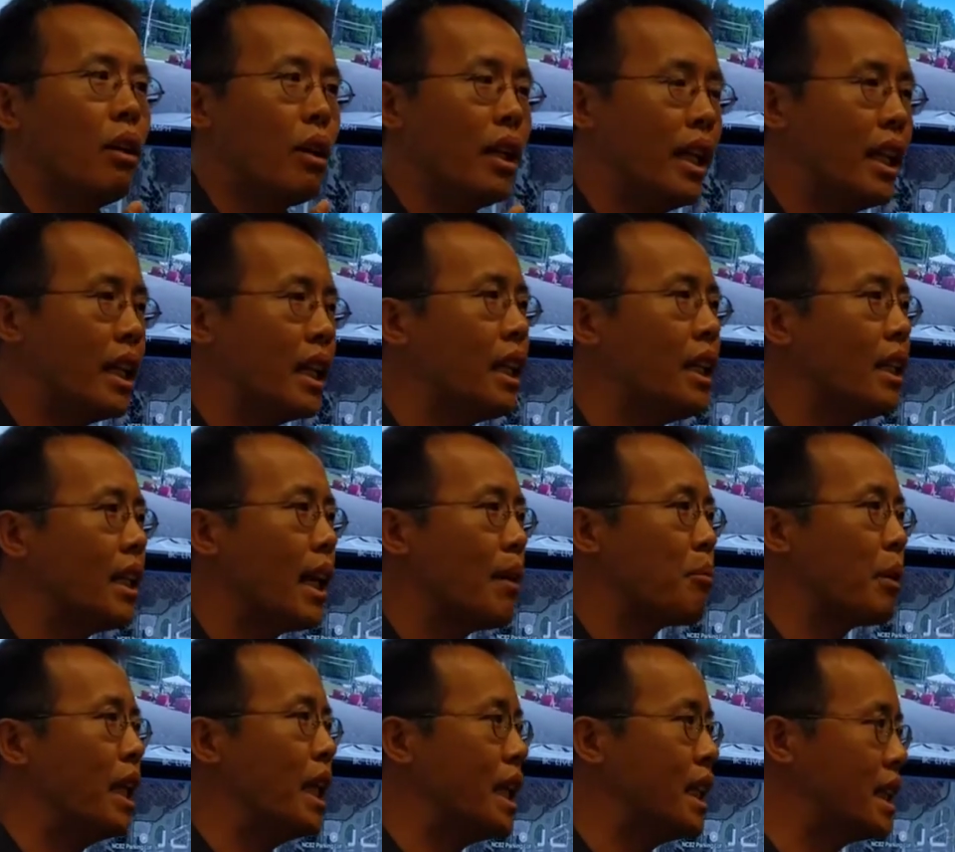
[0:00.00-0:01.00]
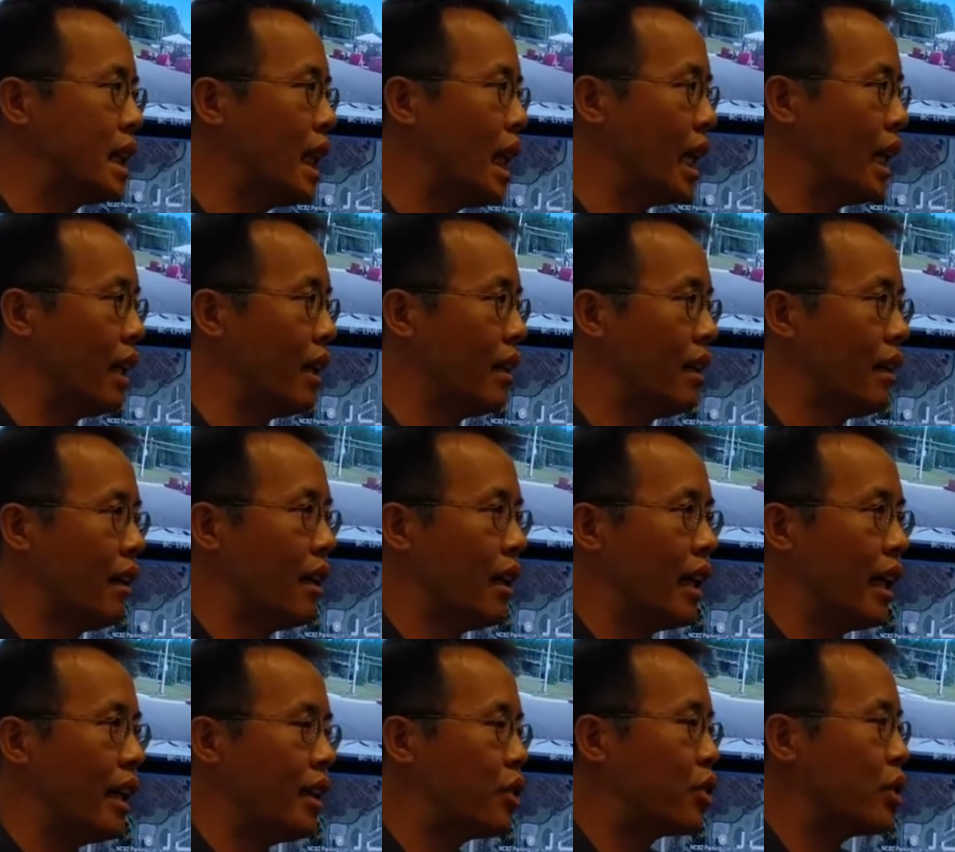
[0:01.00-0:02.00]
Lincoln MKZ,
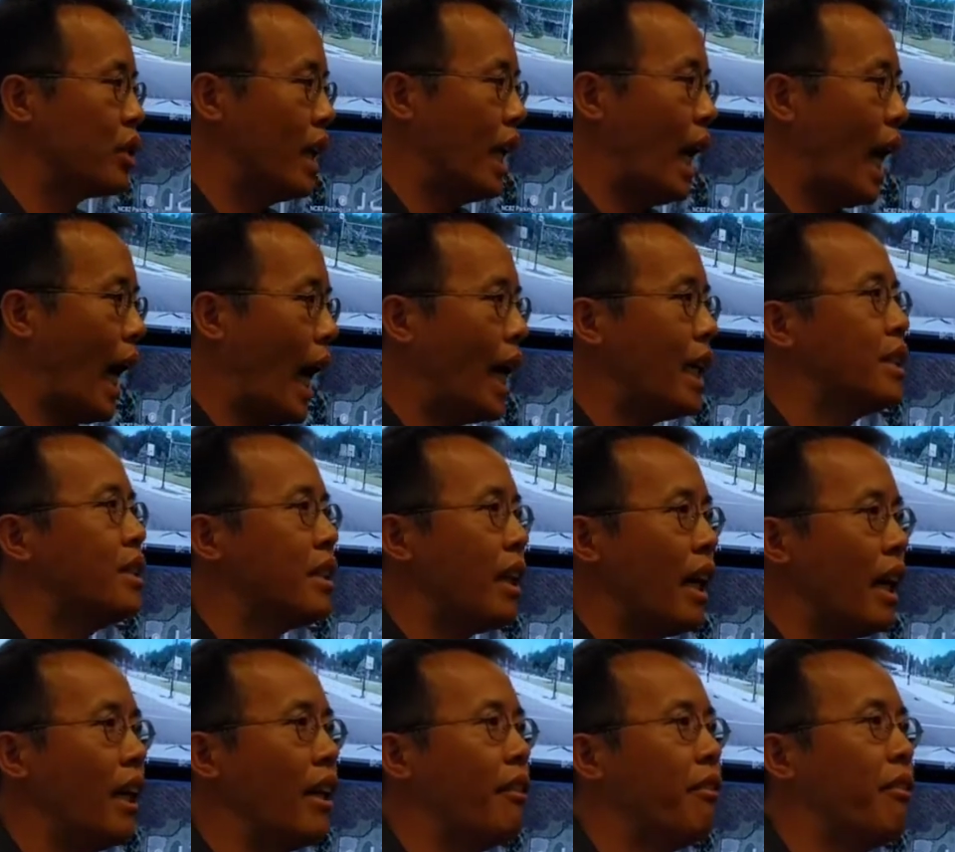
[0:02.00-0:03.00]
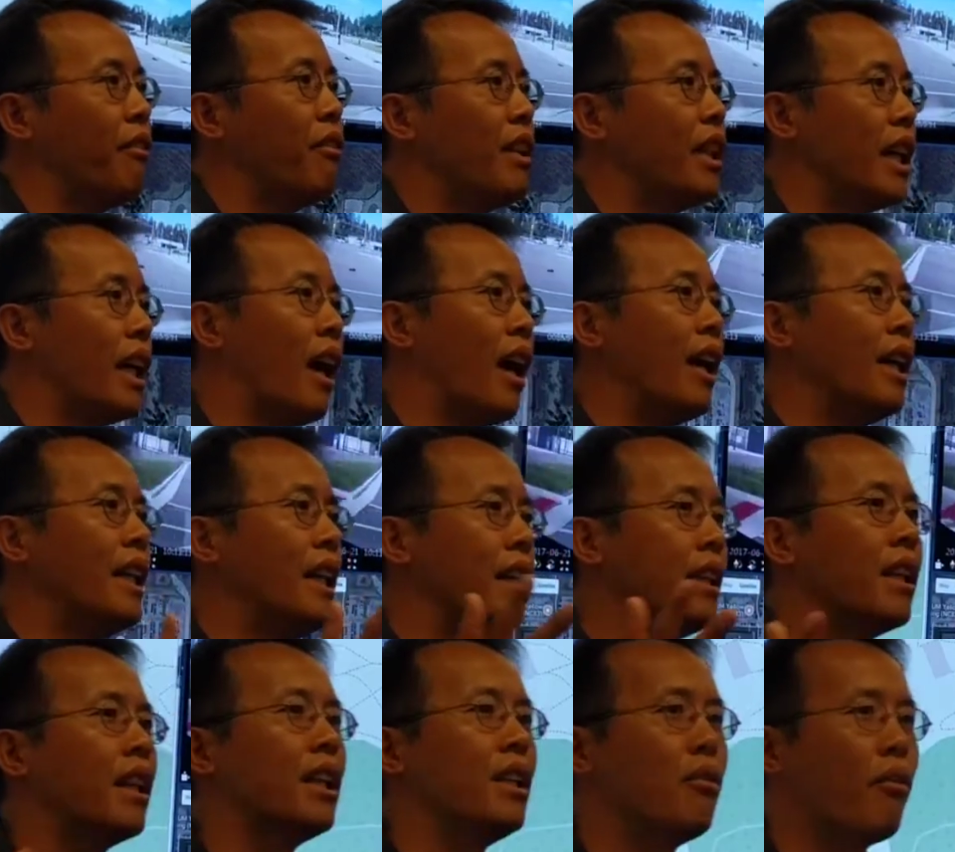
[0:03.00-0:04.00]
it's as if they are
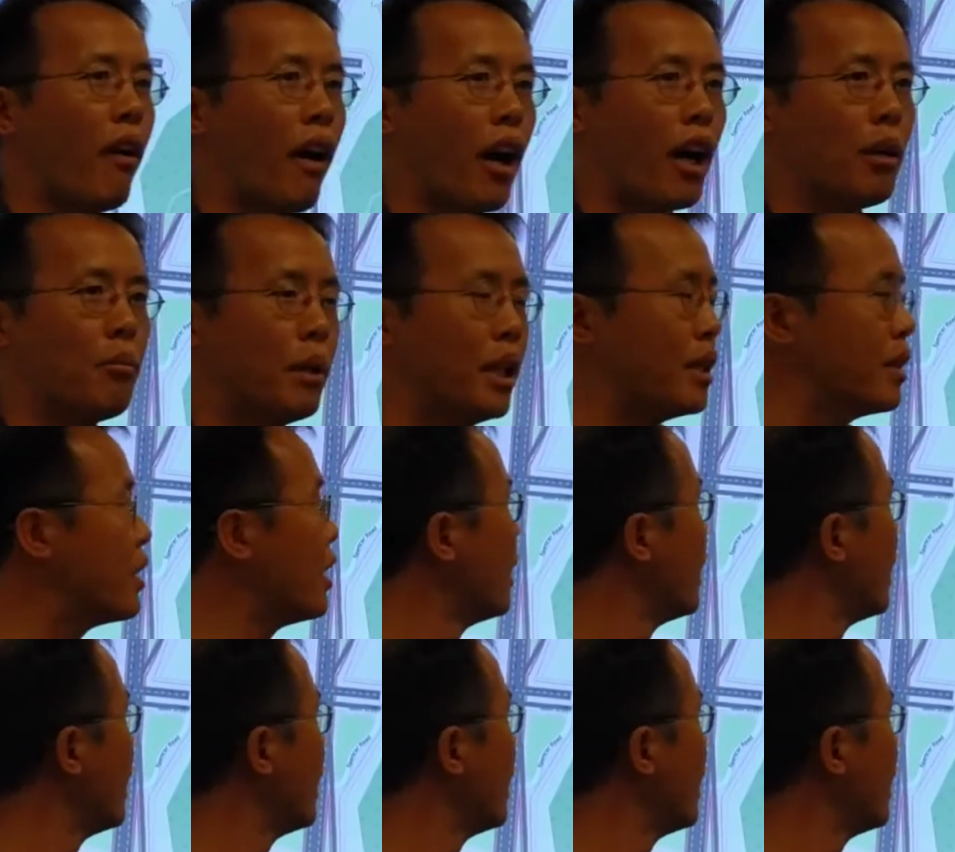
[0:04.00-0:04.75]
in the environment